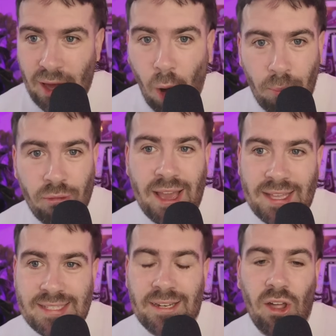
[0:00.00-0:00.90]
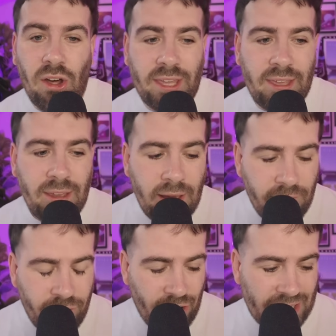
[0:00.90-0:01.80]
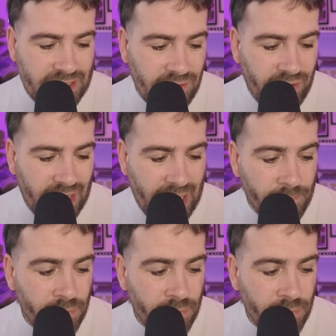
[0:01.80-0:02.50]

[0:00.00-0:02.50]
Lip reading: operating like for Aston Villa.